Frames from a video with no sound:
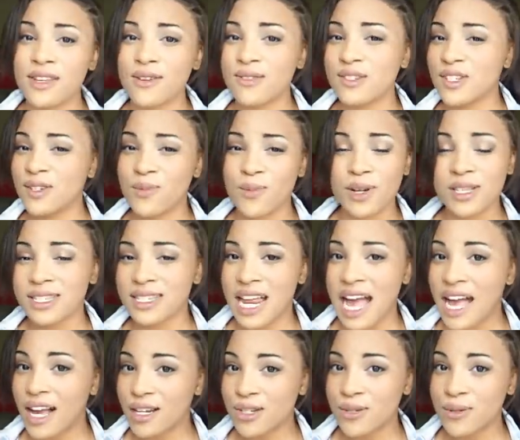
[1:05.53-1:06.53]
though she wasn't
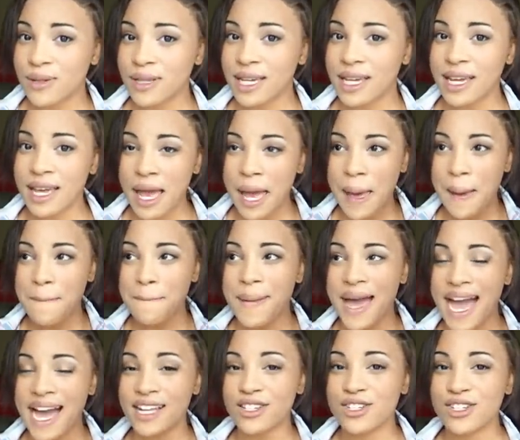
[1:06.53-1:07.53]
actually
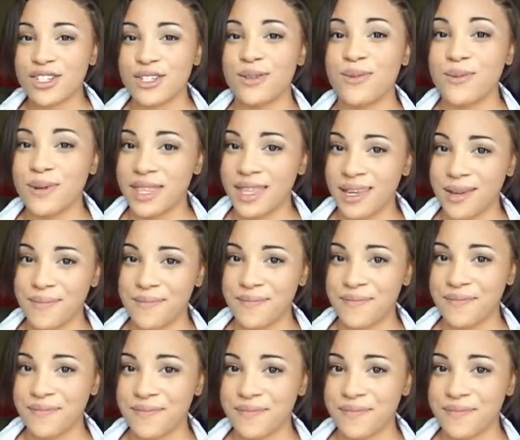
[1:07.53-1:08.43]
matched with him.